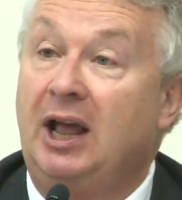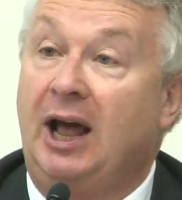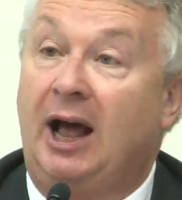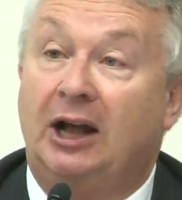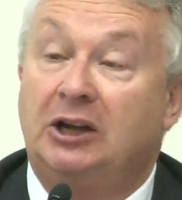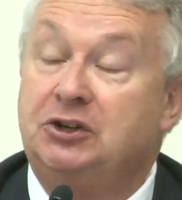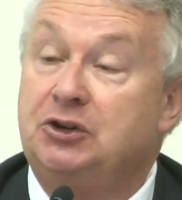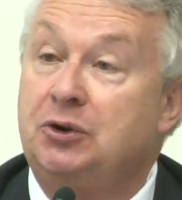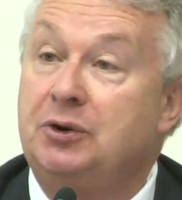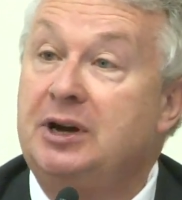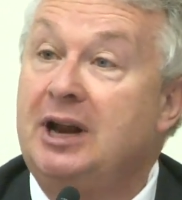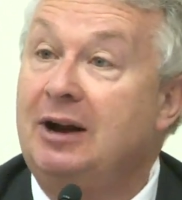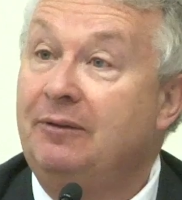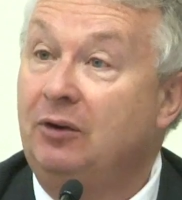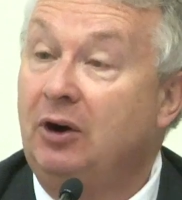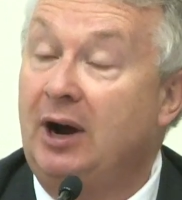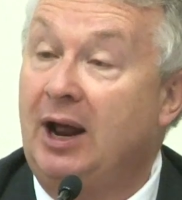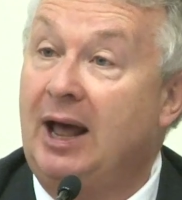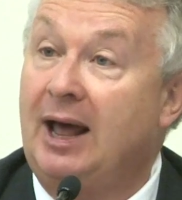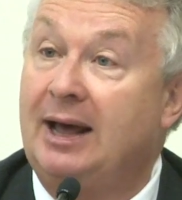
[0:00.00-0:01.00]
as you
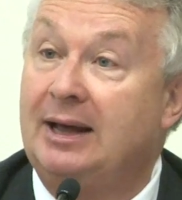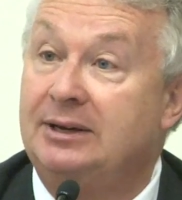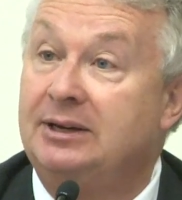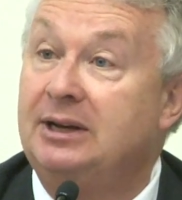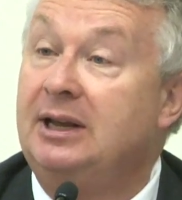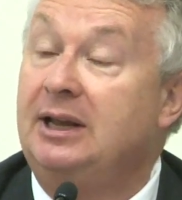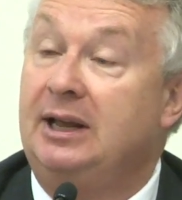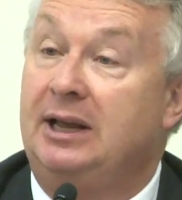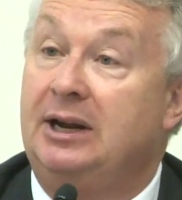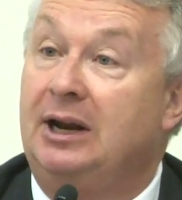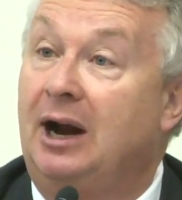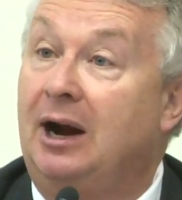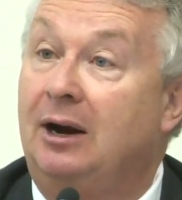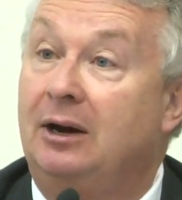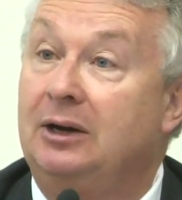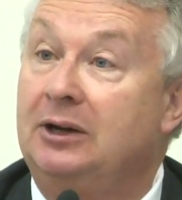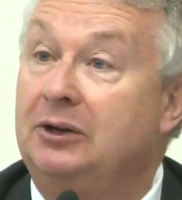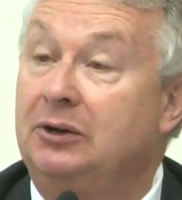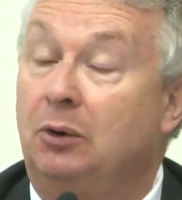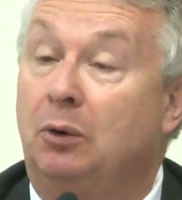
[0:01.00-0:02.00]
never had in
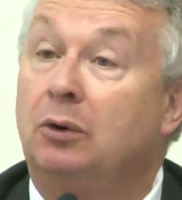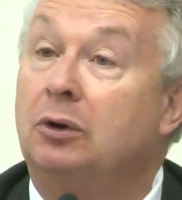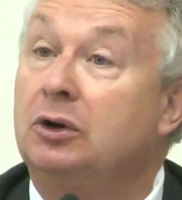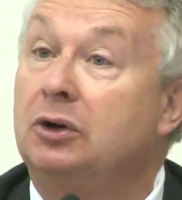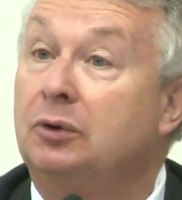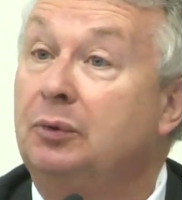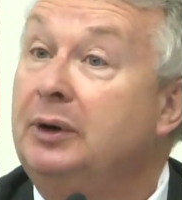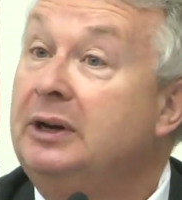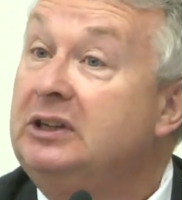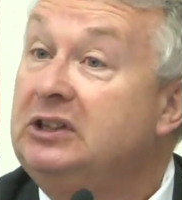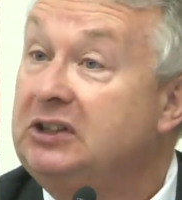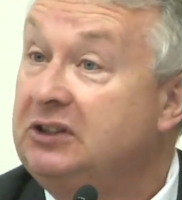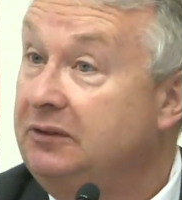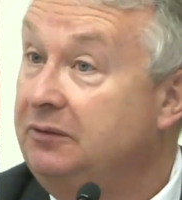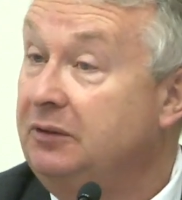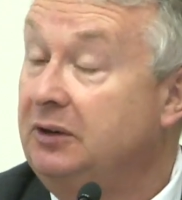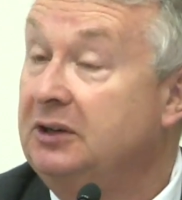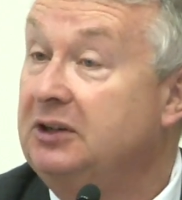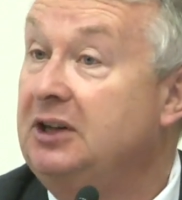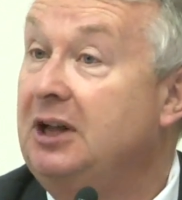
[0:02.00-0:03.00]
Ireland or Greece,
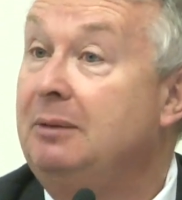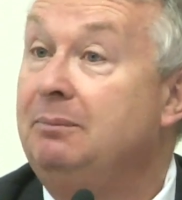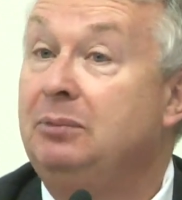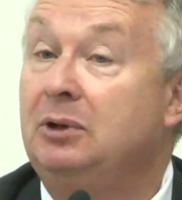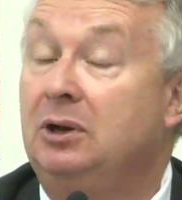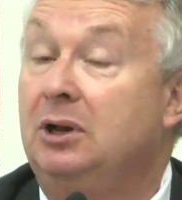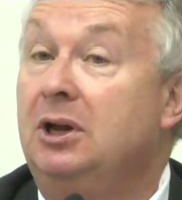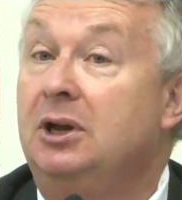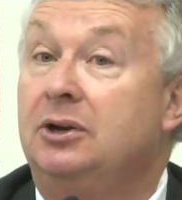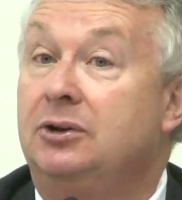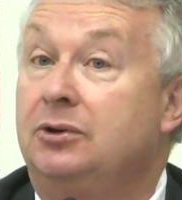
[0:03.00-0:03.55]
for example,